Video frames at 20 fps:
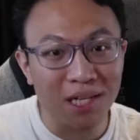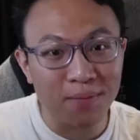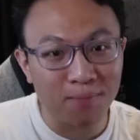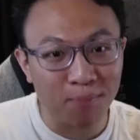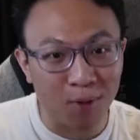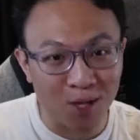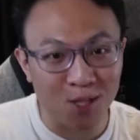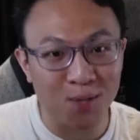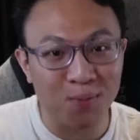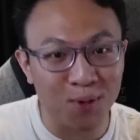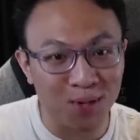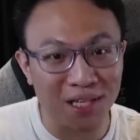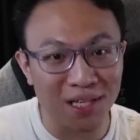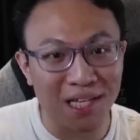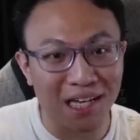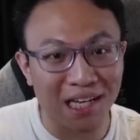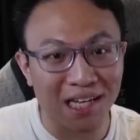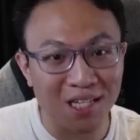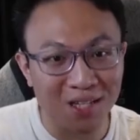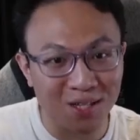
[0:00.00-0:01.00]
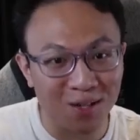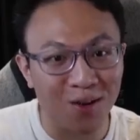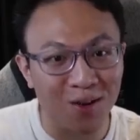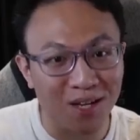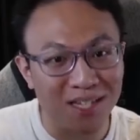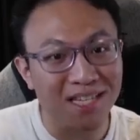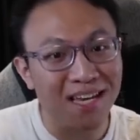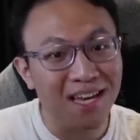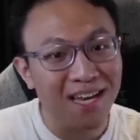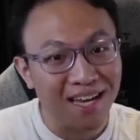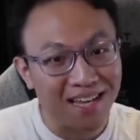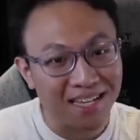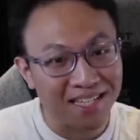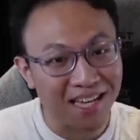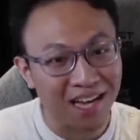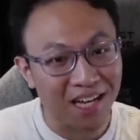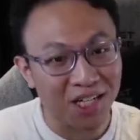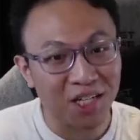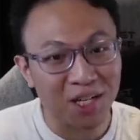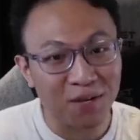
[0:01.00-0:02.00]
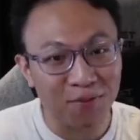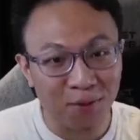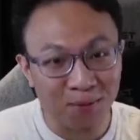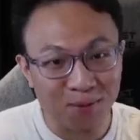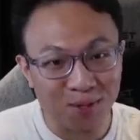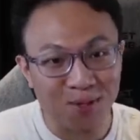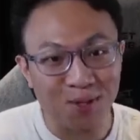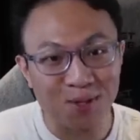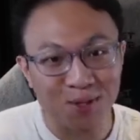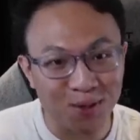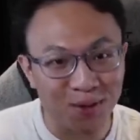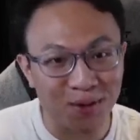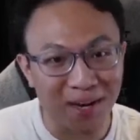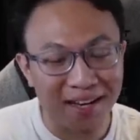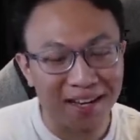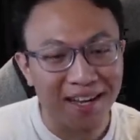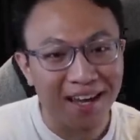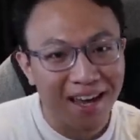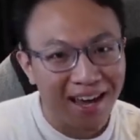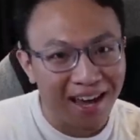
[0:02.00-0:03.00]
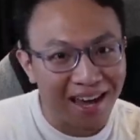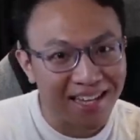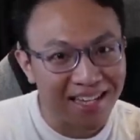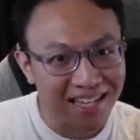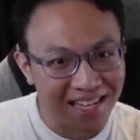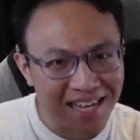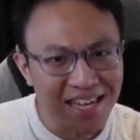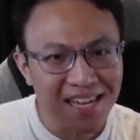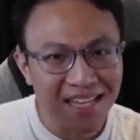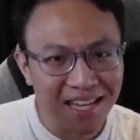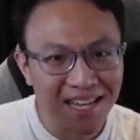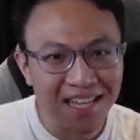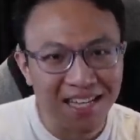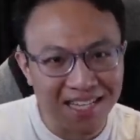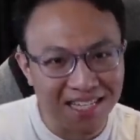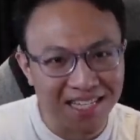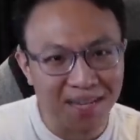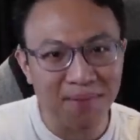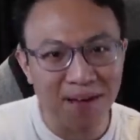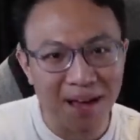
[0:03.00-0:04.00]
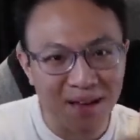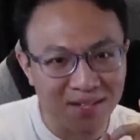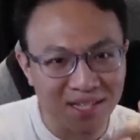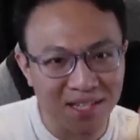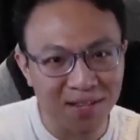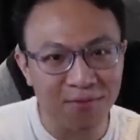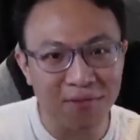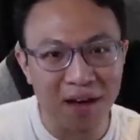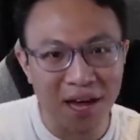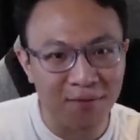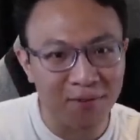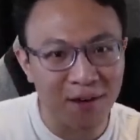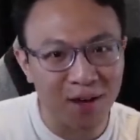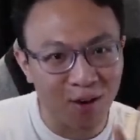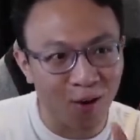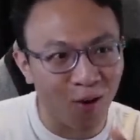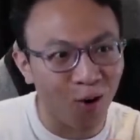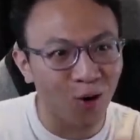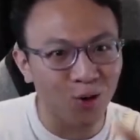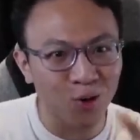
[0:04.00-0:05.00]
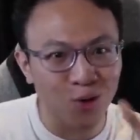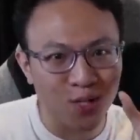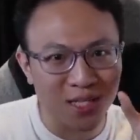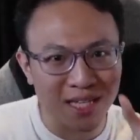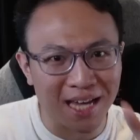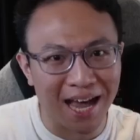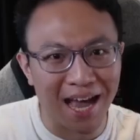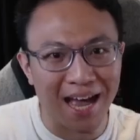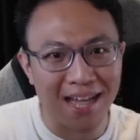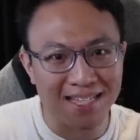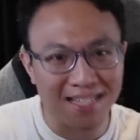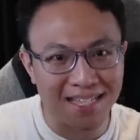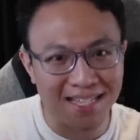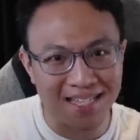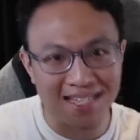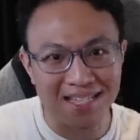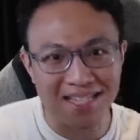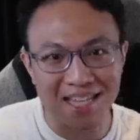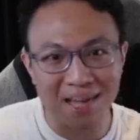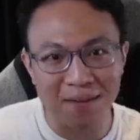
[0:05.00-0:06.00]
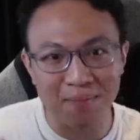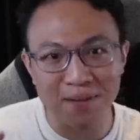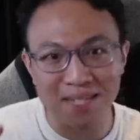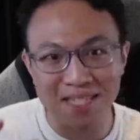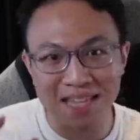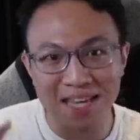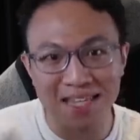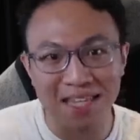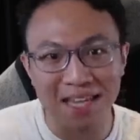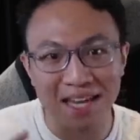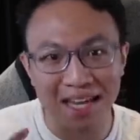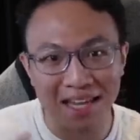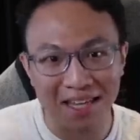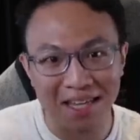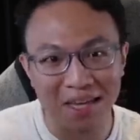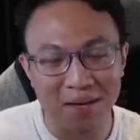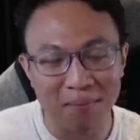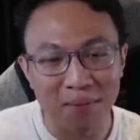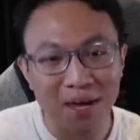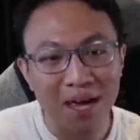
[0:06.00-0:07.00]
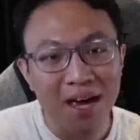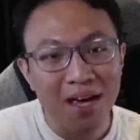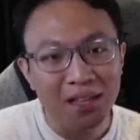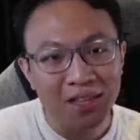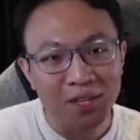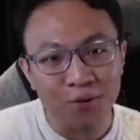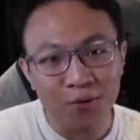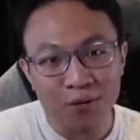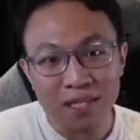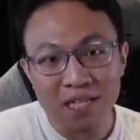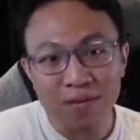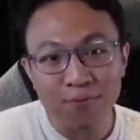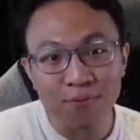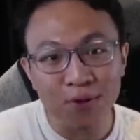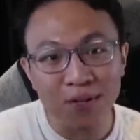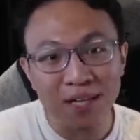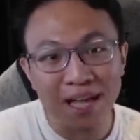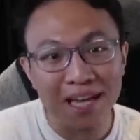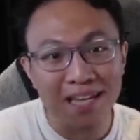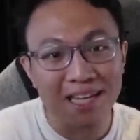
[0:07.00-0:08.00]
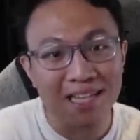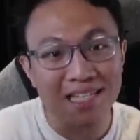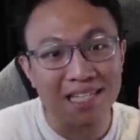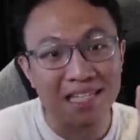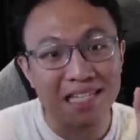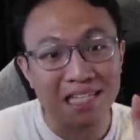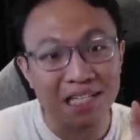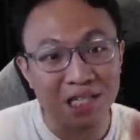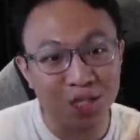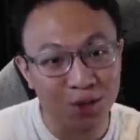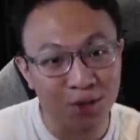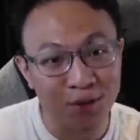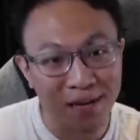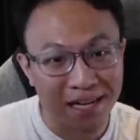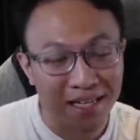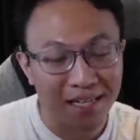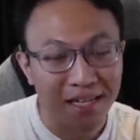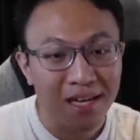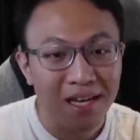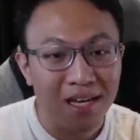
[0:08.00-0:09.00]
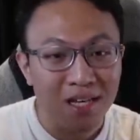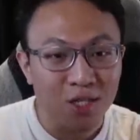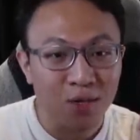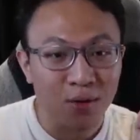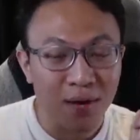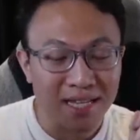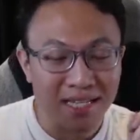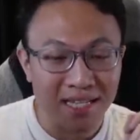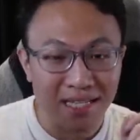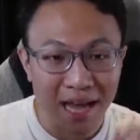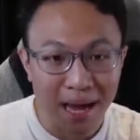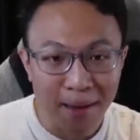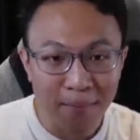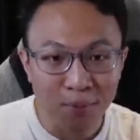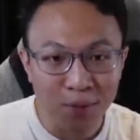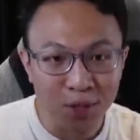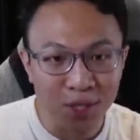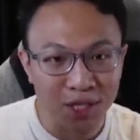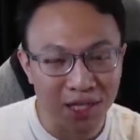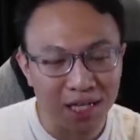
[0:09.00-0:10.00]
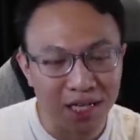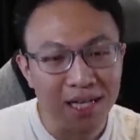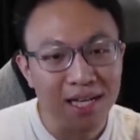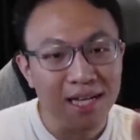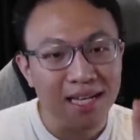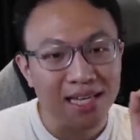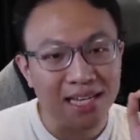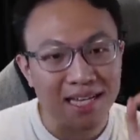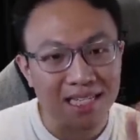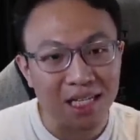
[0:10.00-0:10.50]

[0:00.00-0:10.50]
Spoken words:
possible healing source is actually from Suzerain, and Ethan is somehow surviving all those casters and snipers hitting at him. The reason for that is his trait. So as an ambusher, he has